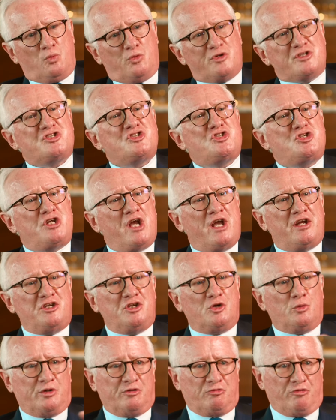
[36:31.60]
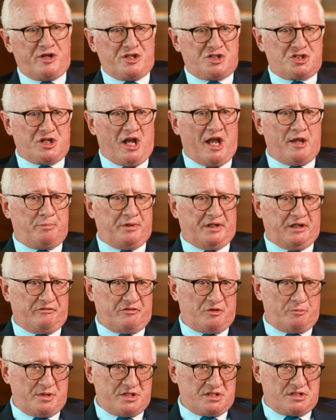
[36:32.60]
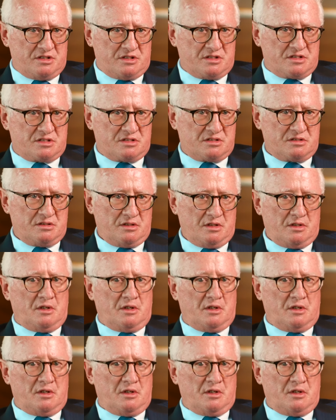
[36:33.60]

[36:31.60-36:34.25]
was genuine reshaping of the business.